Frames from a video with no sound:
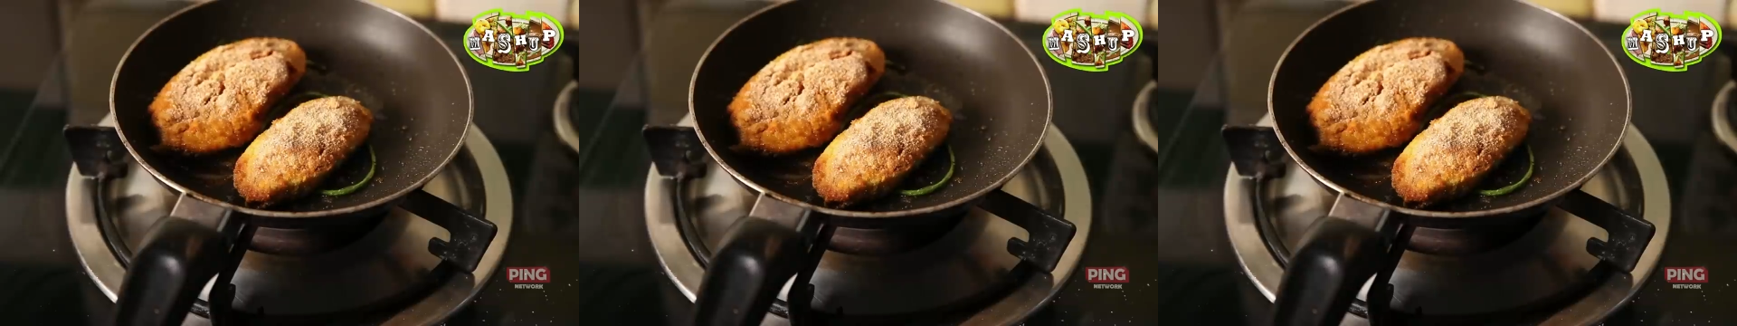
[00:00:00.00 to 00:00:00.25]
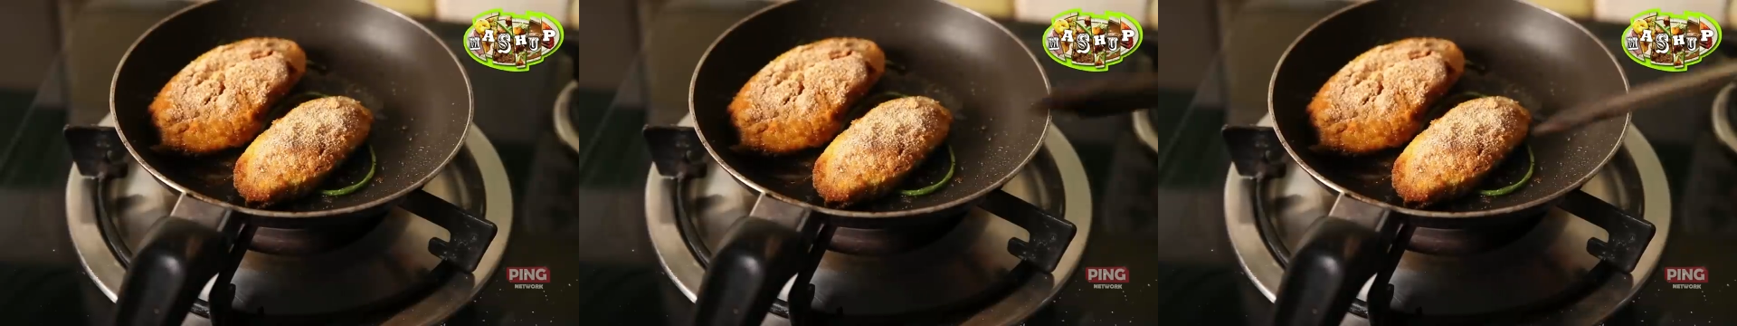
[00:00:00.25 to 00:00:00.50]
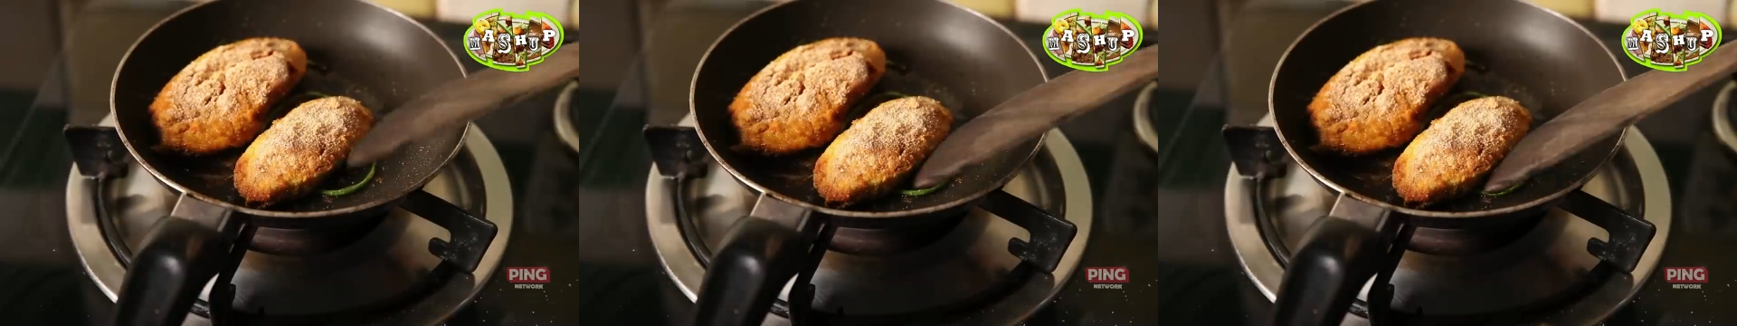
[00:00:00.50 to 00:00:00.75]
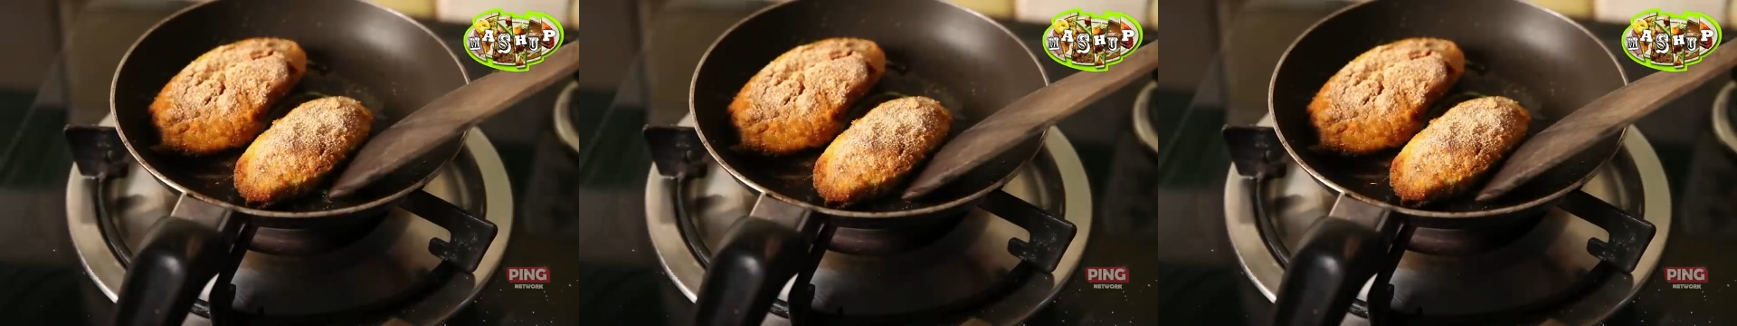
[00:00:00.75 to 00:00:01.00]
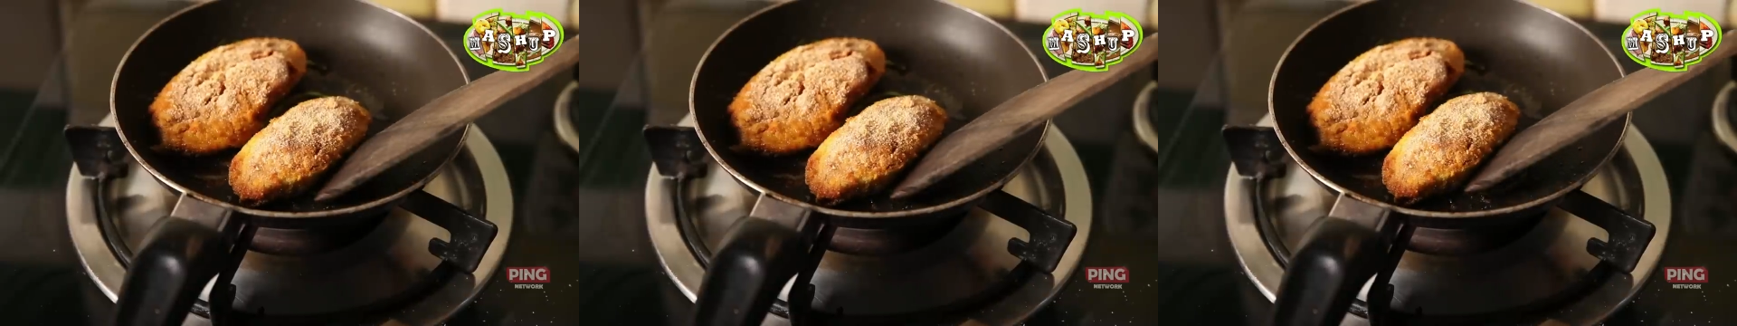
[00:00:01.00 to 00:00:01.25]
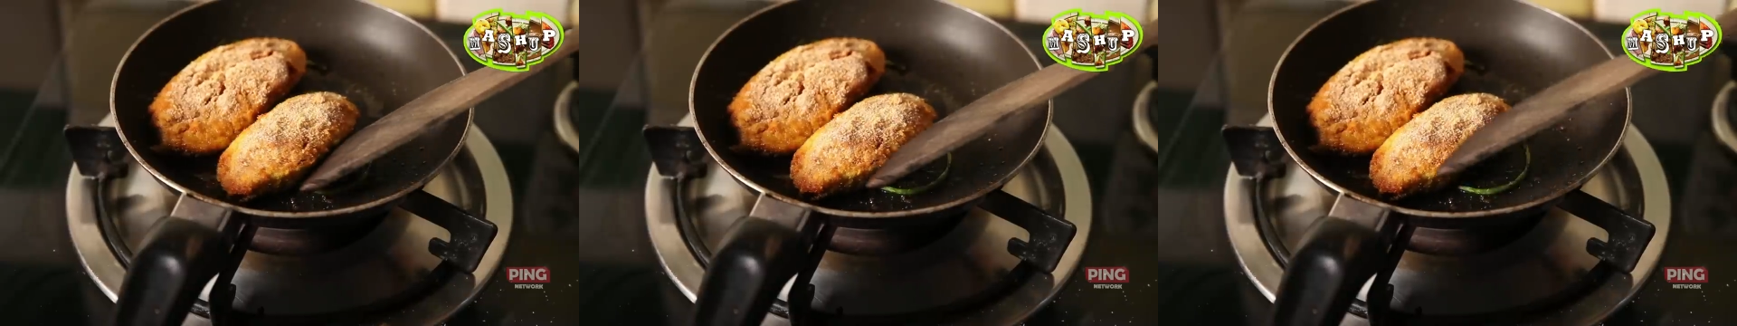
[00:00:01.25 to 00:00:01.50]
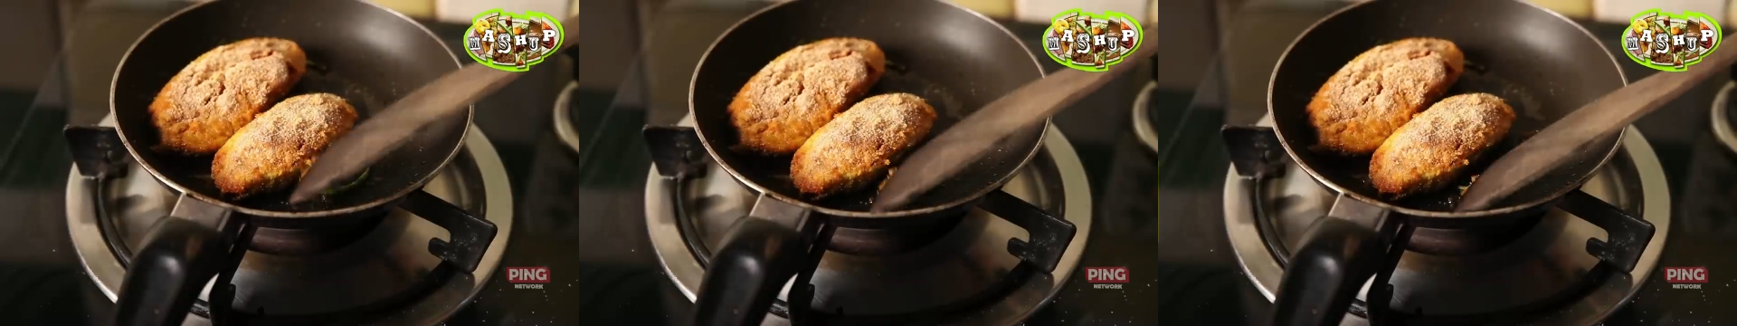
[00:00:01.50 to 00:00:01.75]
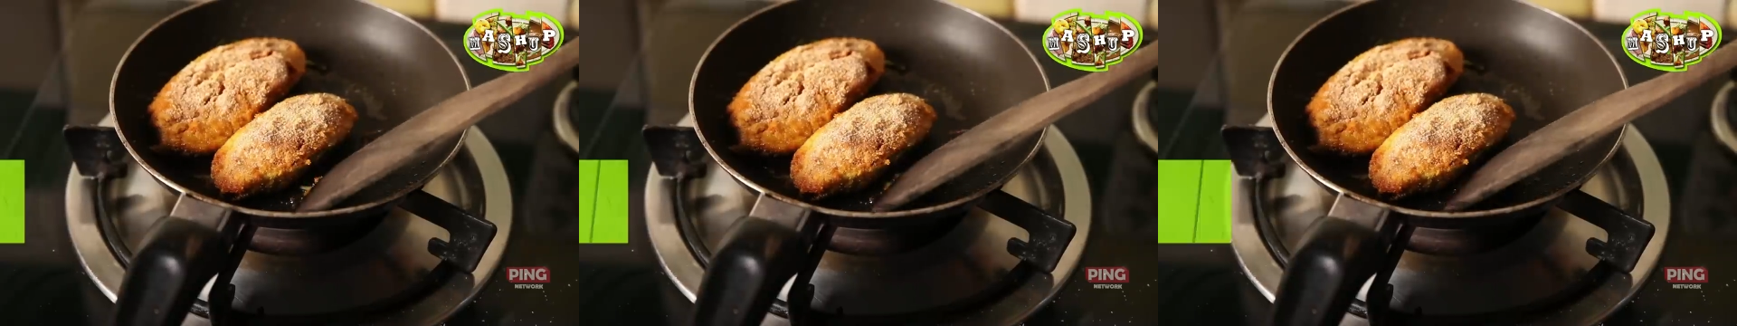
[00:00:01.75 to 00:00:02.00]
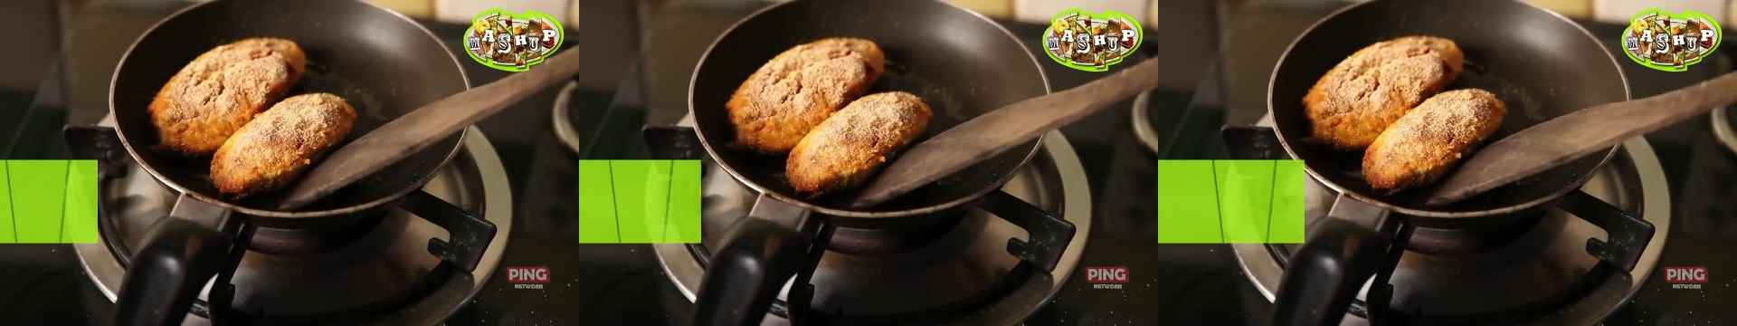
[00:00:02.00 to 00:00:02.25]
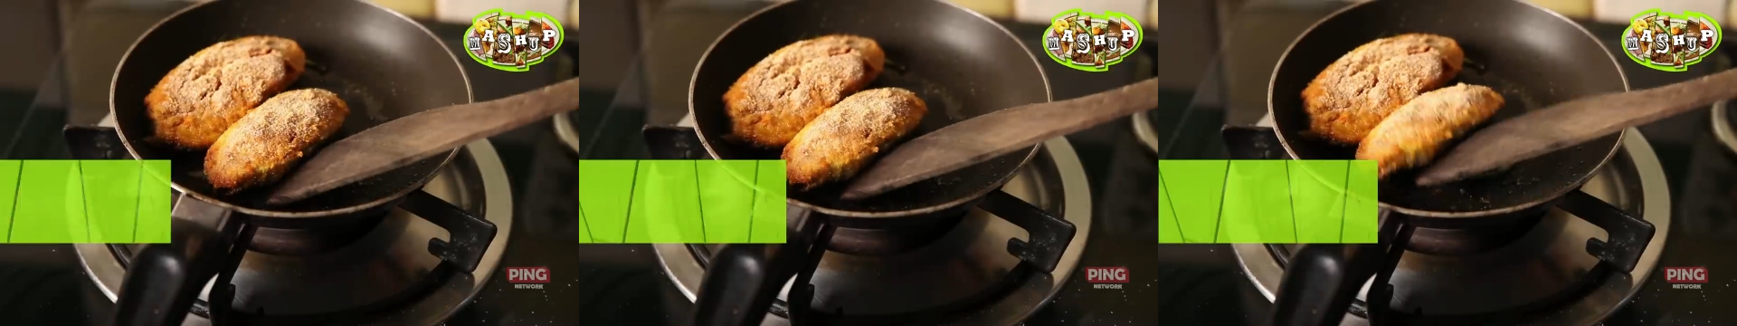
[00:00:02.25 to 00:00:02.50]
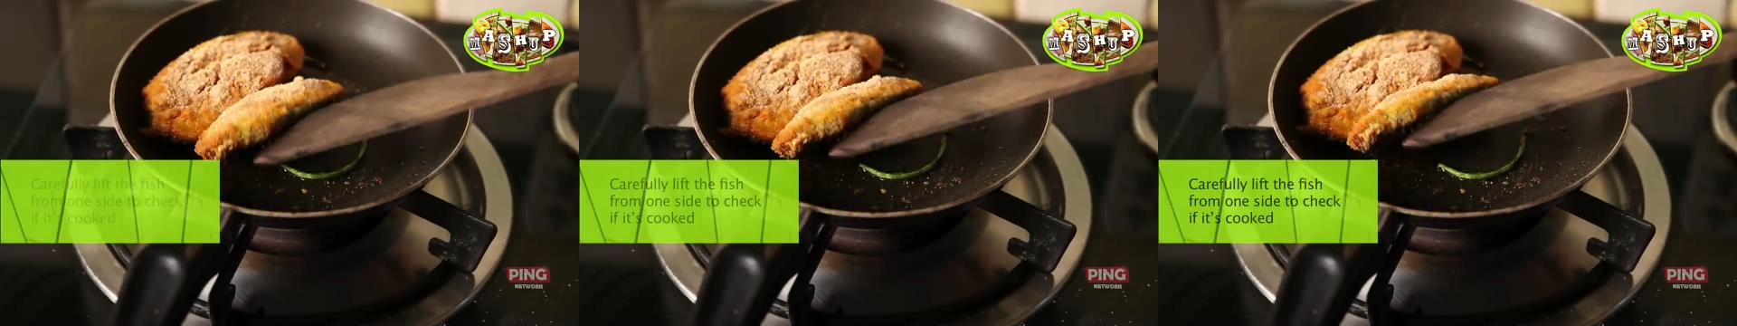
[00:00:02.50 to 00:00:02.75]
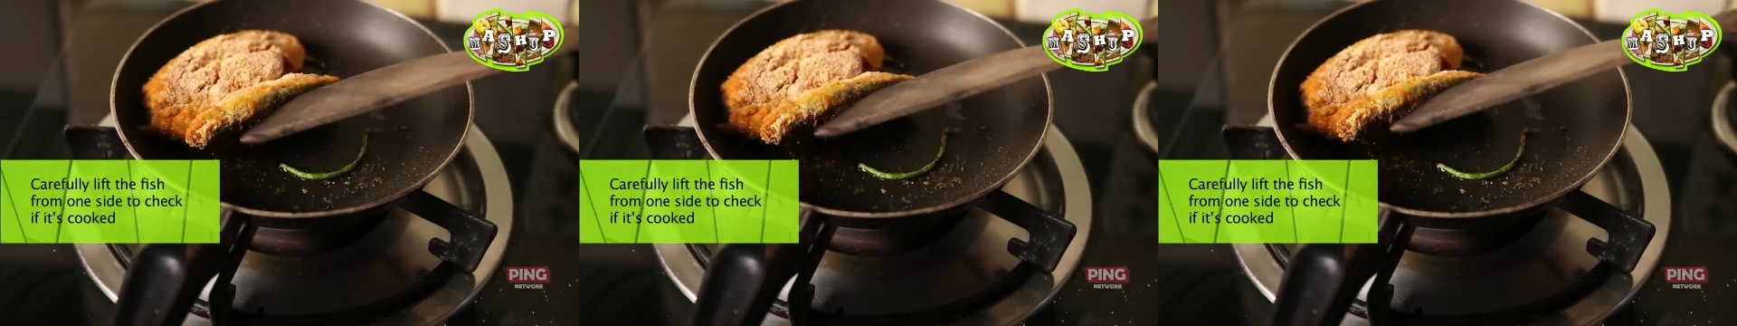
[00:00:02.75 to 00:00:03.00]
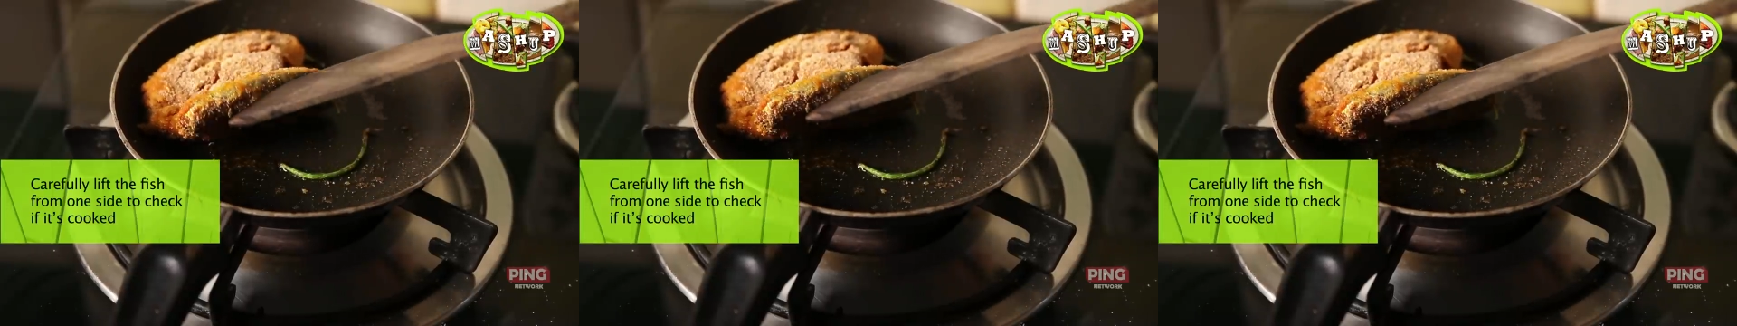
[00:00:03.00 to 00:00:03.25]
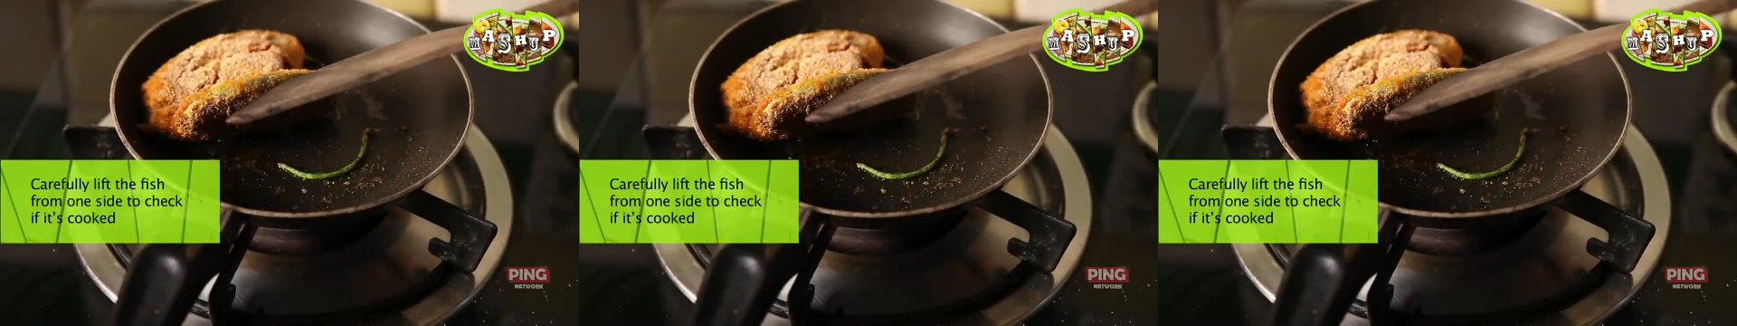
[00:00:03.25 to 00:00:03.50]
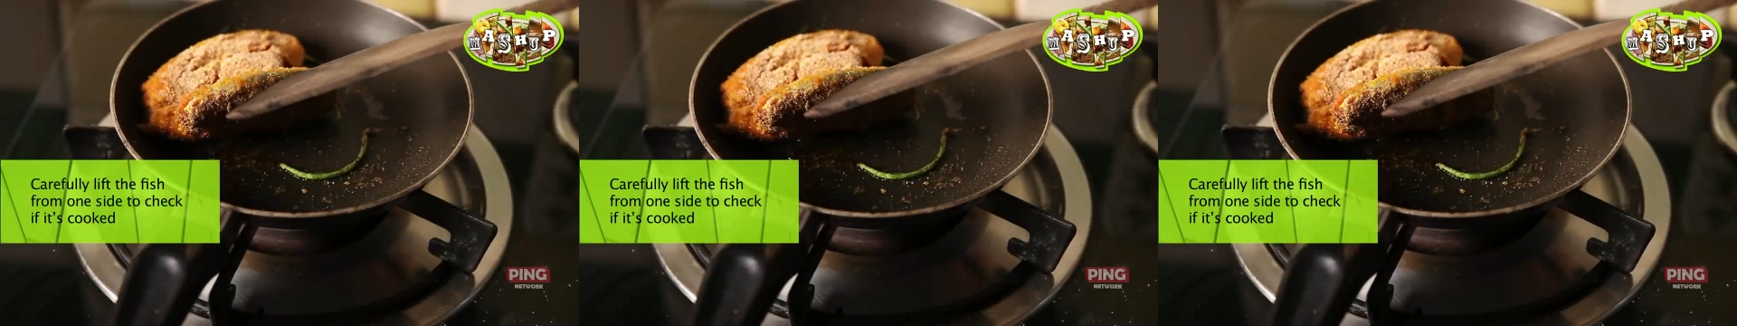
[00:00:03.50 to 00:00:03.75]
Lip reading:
No face is visible, so there are no lips to read.